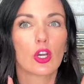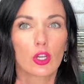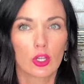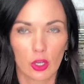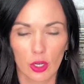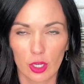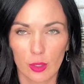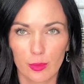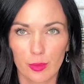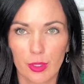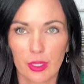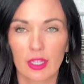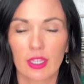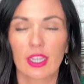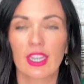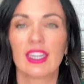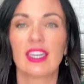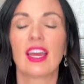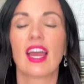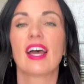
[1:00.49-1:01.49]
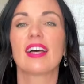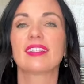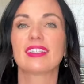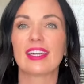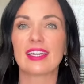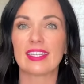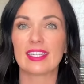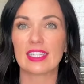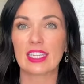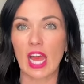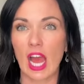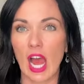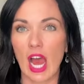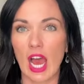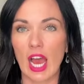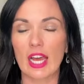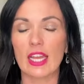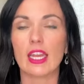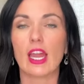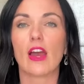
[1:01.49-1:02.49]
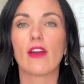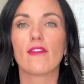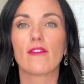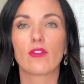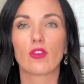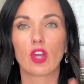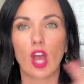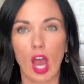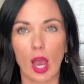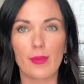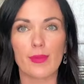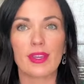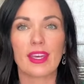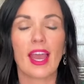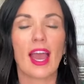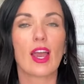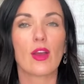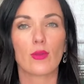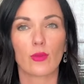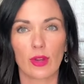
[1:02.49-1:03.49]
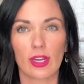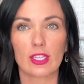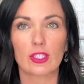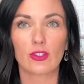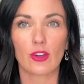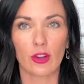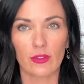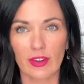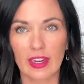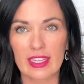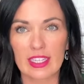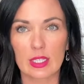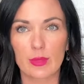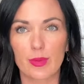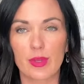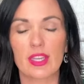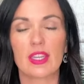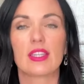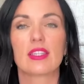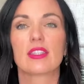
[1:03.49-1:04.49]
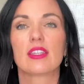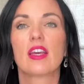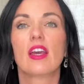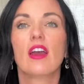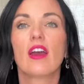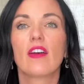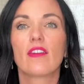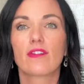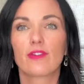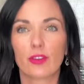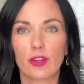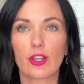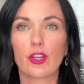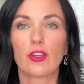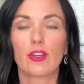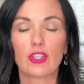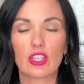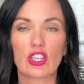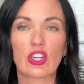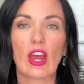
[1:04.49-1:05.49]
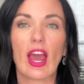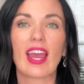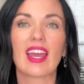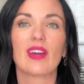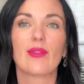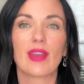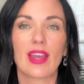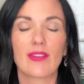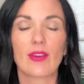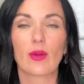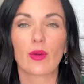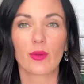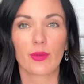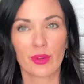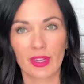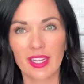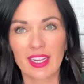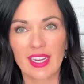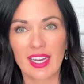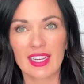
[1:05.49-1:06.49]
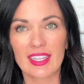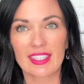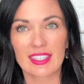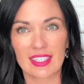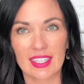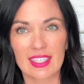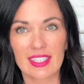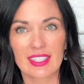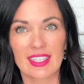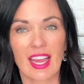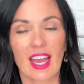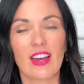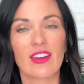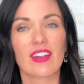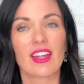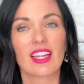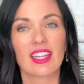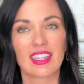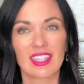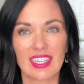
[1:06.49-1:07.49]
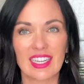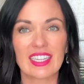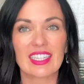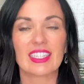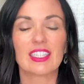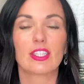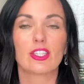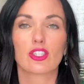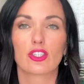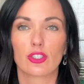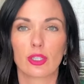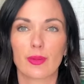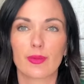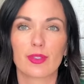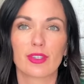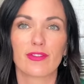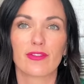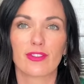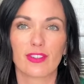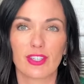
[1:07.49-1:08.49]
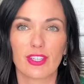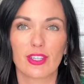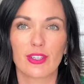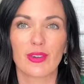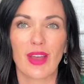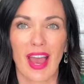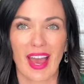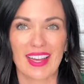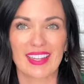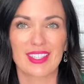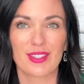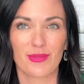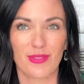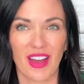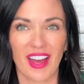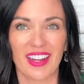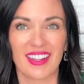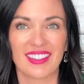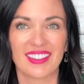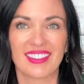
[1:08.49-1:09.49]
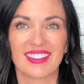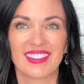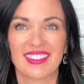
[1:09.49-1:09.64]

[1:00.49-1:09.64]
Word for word: cookbook and it has a ton of copycat restaurant recipes for you to try and we have a really nice discount linked in the description for you as well.